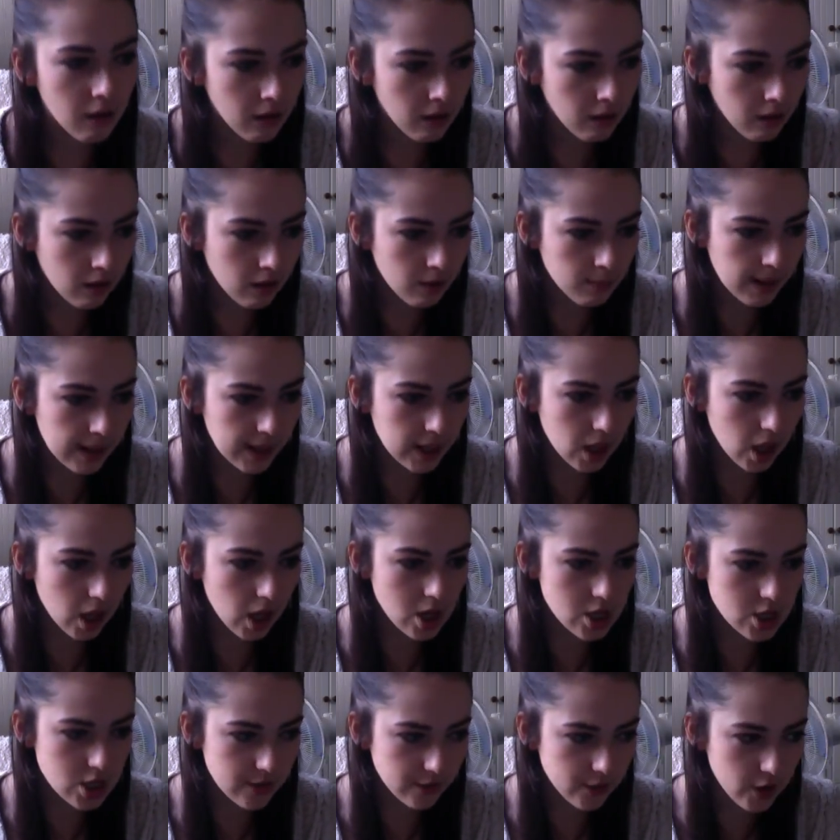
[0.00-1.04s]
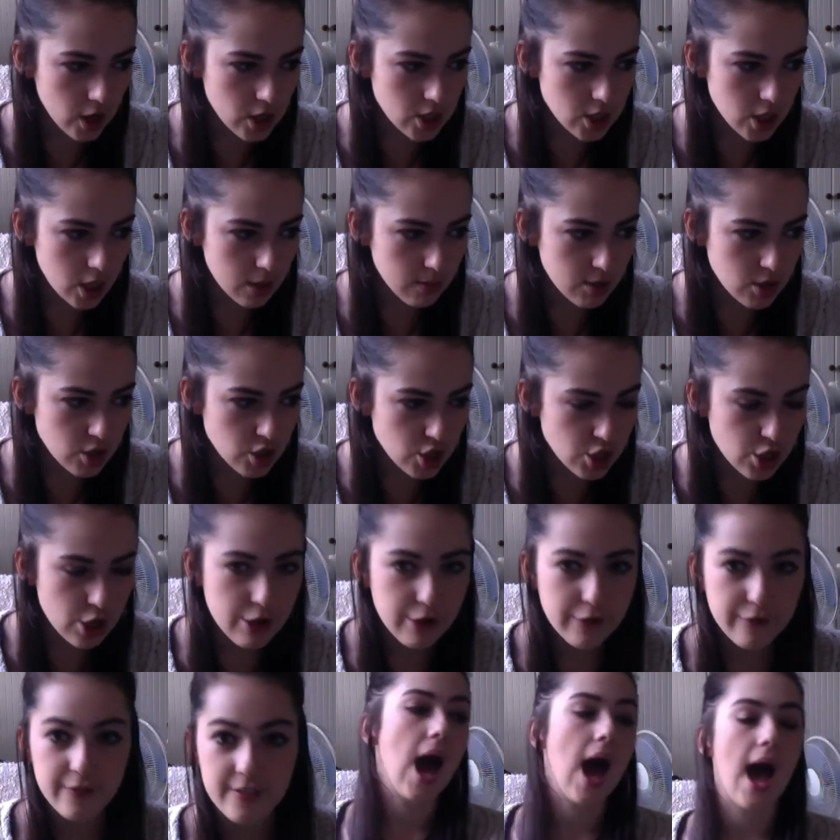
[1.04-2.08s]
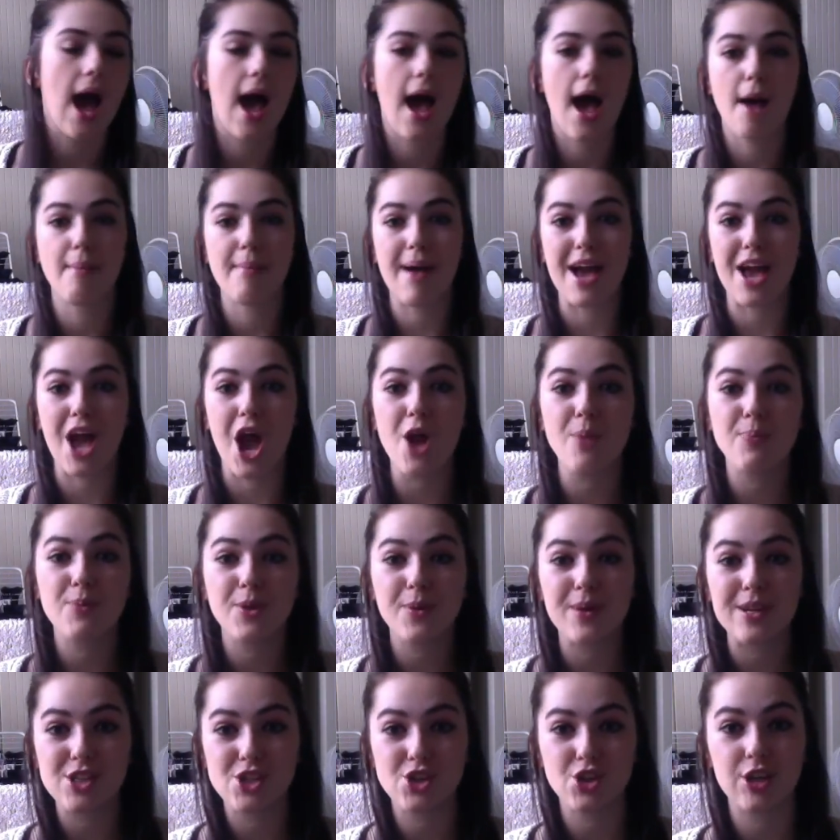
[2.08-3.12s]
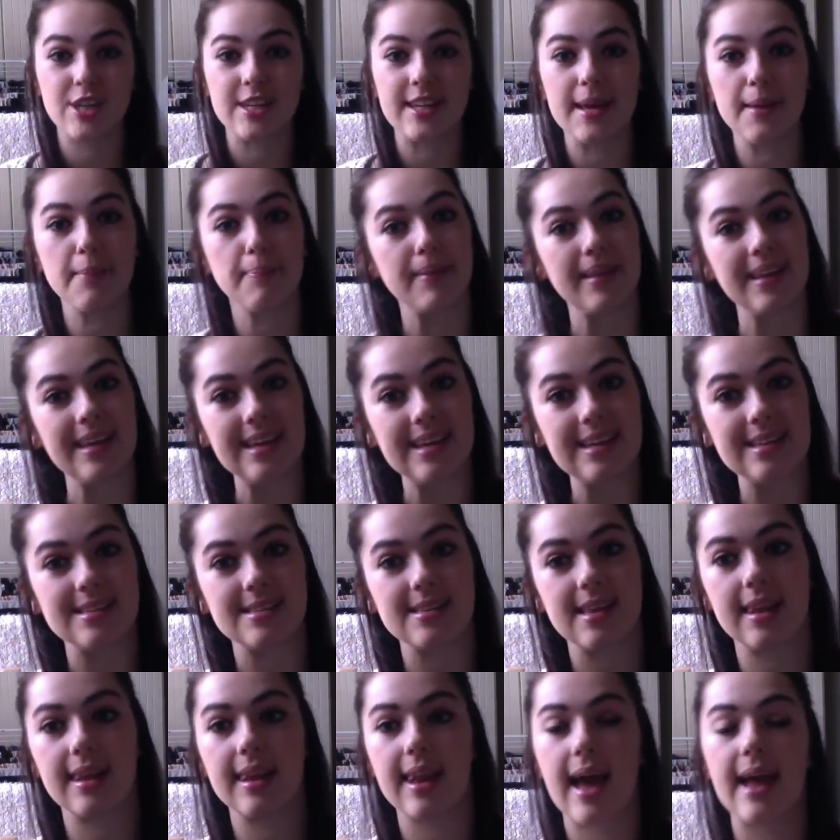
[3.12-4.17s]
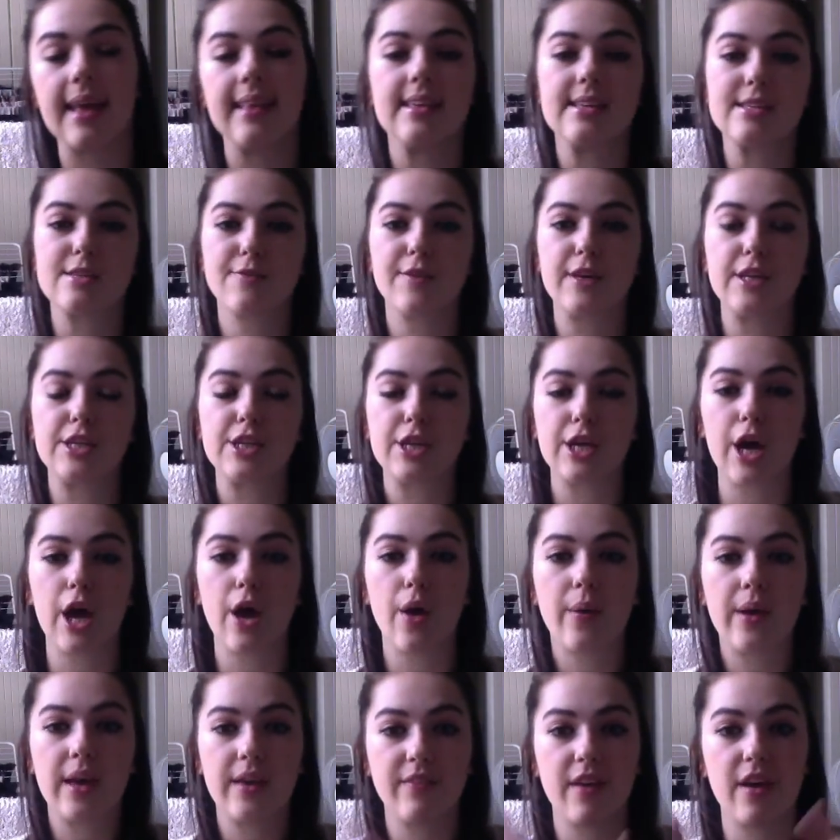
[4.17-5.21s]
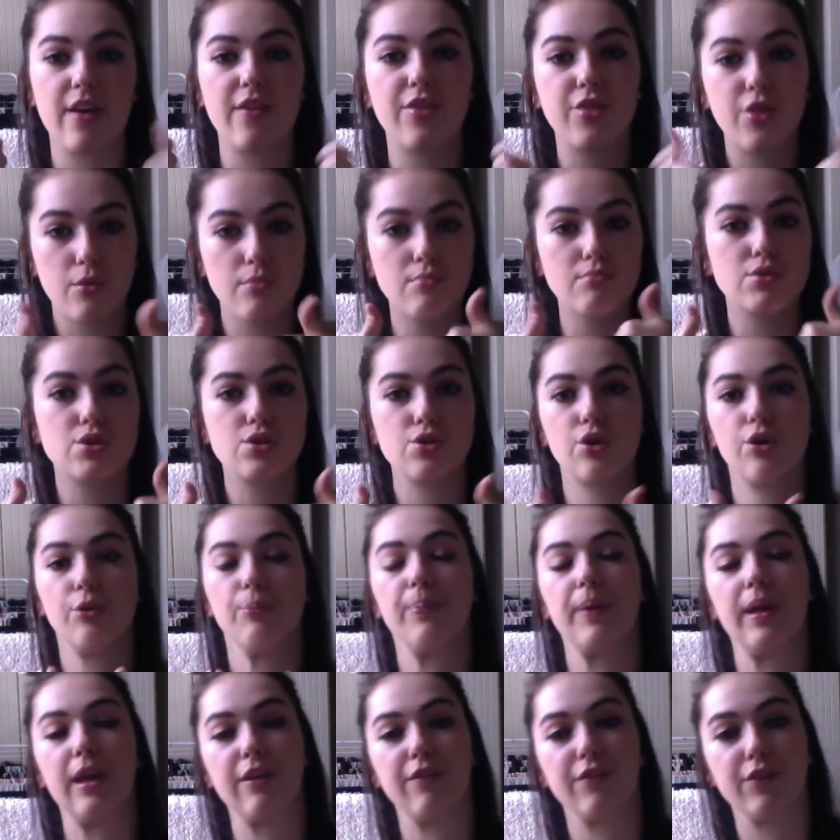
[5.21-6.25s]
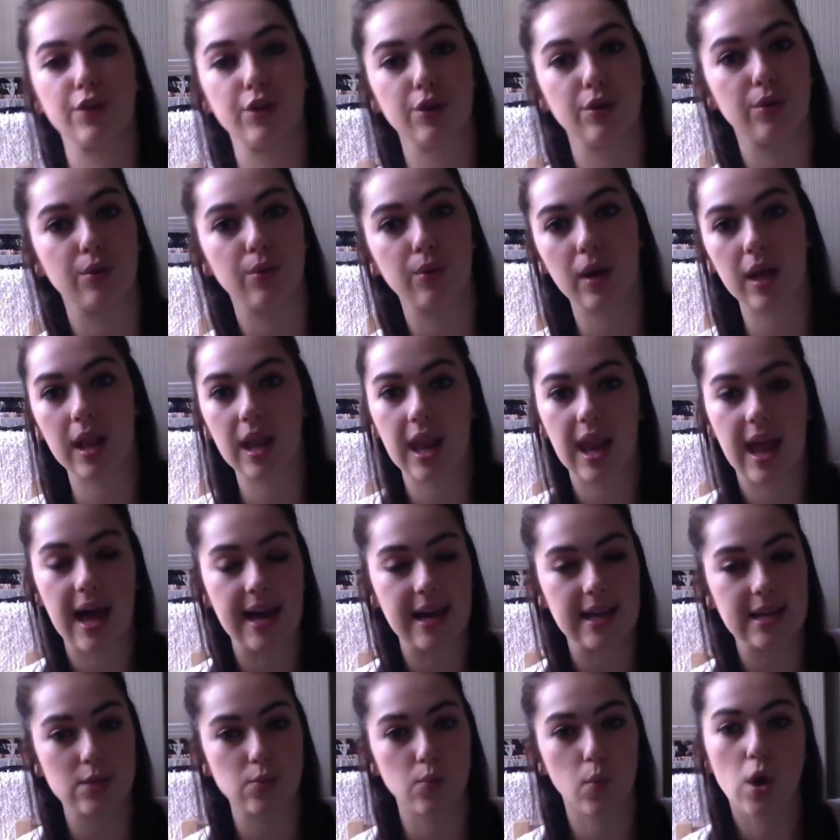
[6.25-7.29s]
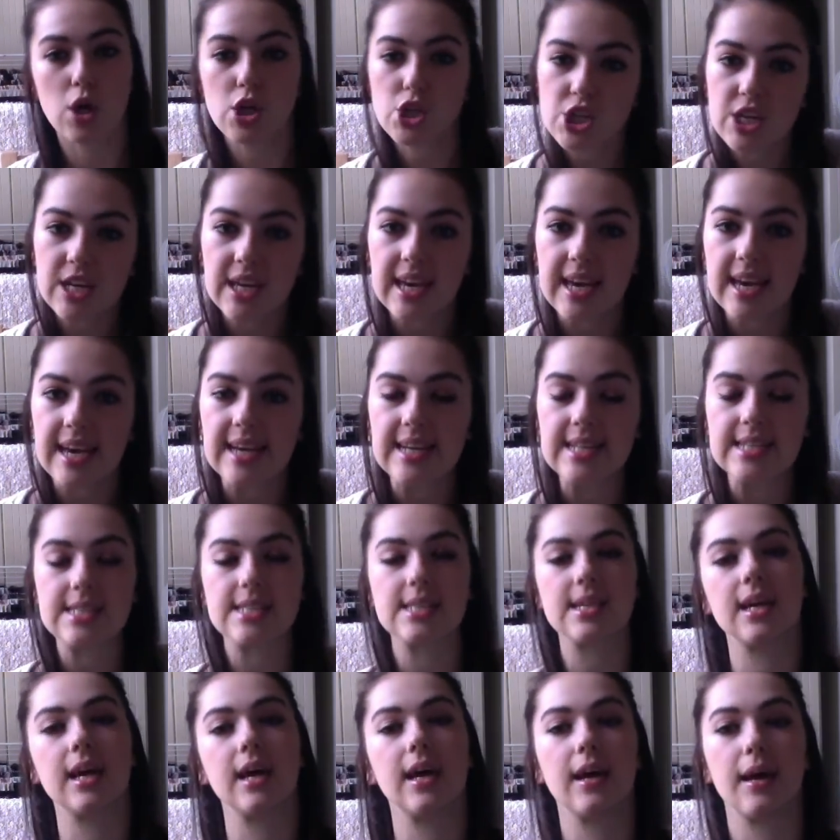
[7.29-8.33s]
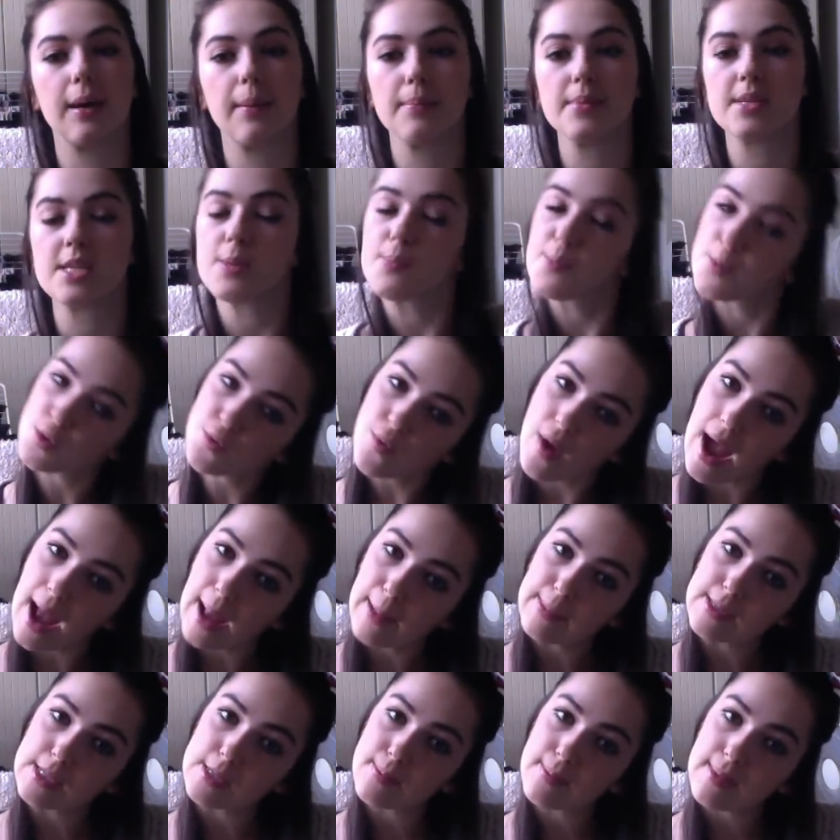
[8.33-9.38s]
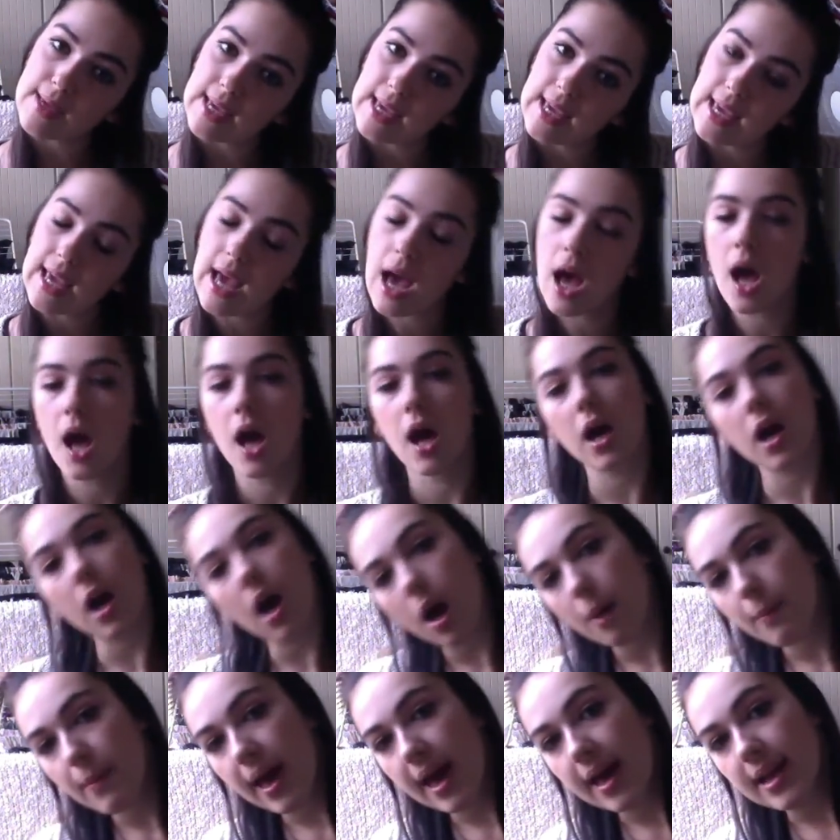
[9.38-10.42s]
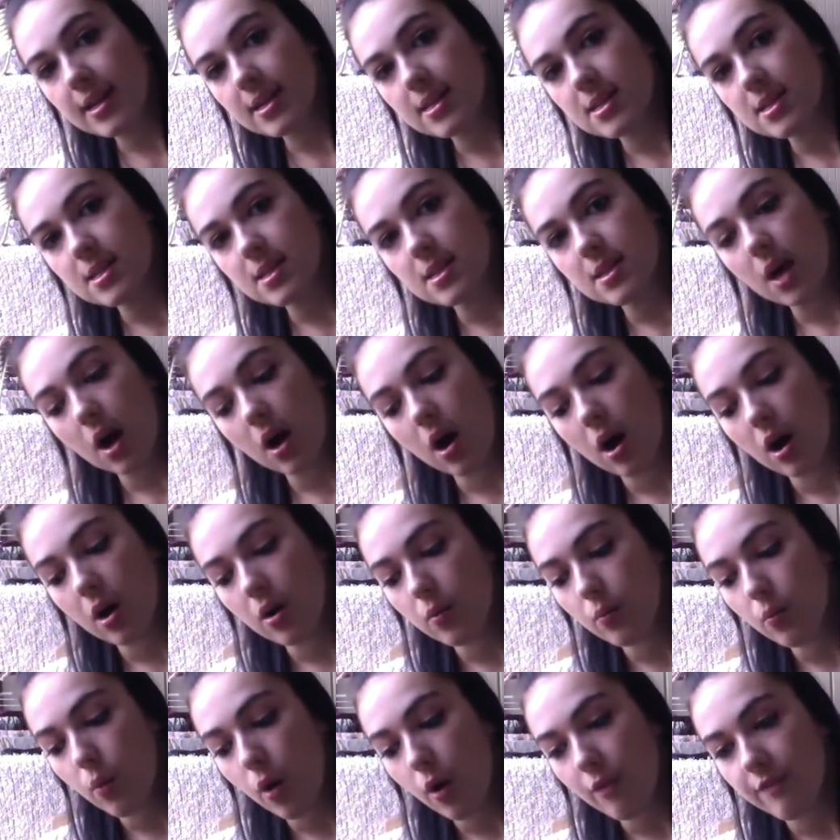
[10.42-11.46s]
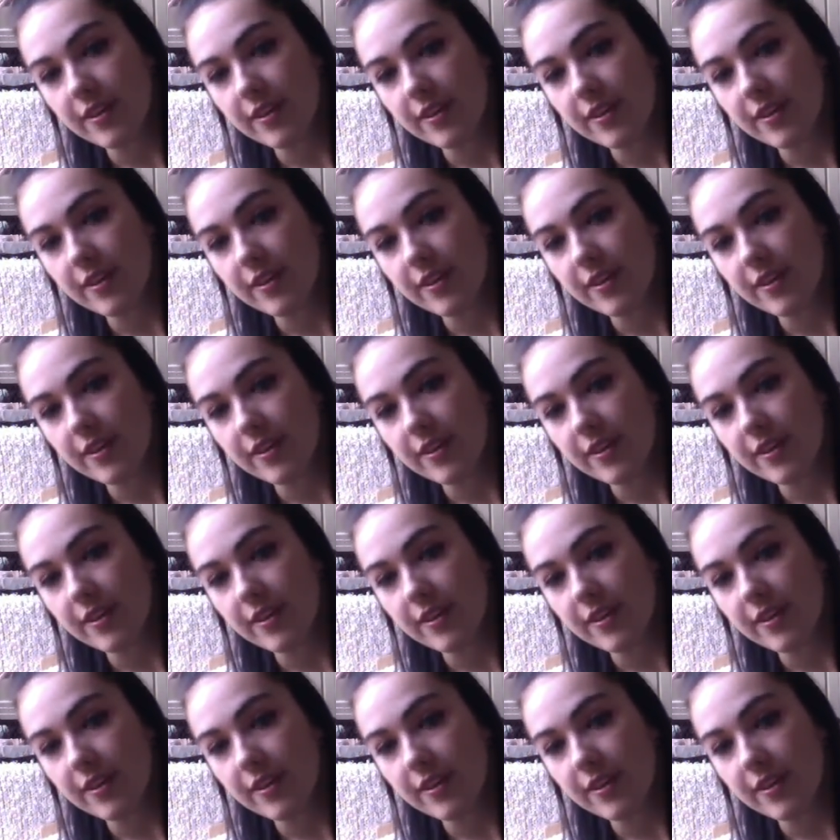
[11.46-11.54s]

Oh my gosh, I've got so much stuff. Um, I hope you enjoyed it. Please like this video, give it a thumbs up if you liked watching it, um, subscribe to me, comment on what